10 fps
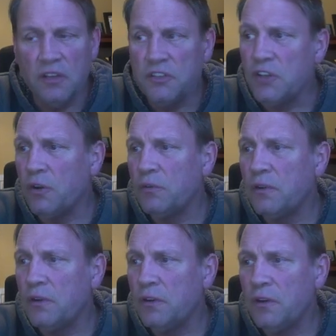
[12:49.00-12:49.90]

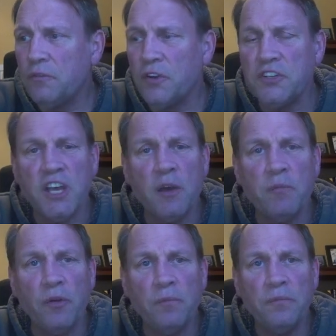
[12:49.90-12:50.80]
So, for
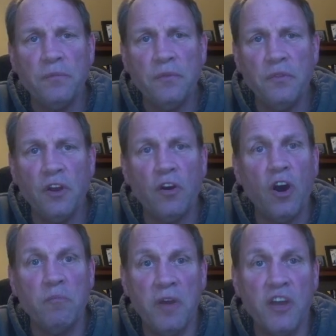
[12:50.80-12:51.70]
example, there
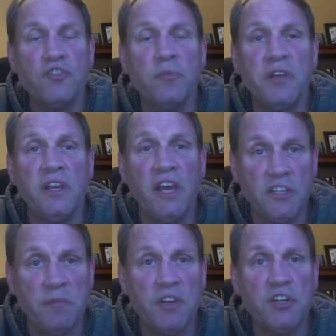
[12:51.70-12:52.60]
are measurably, as
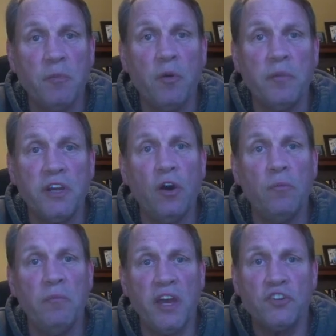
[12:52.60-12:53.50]
I mentioned a moment
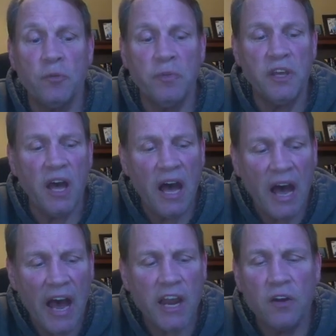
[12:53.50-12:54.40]
ago, measurably
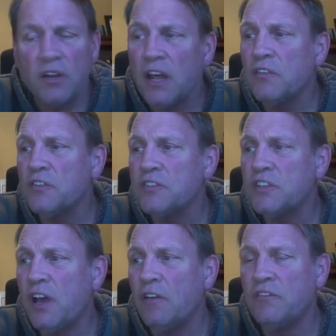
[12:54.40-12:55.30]
higher levels
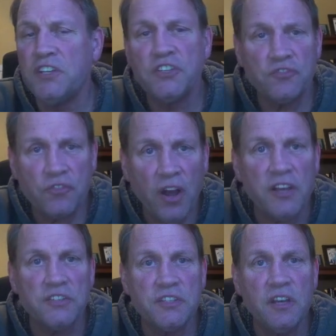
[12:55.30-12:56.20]
of
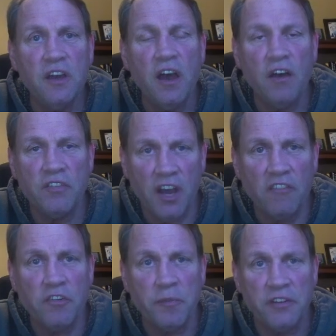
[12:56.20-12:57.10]
distrust of the
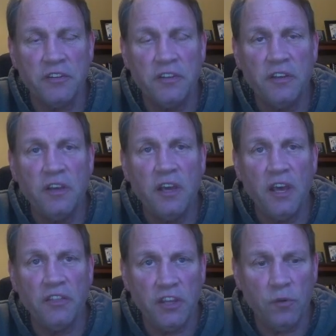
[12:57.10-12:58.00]
government
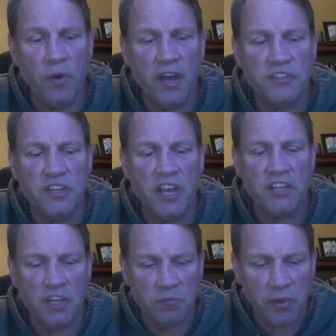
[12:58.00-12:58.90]
in the US
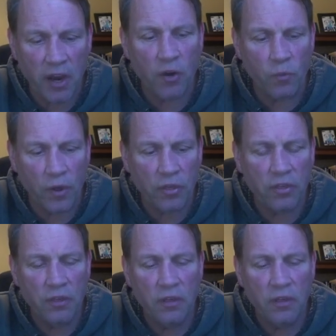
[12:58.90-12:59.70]
as compared with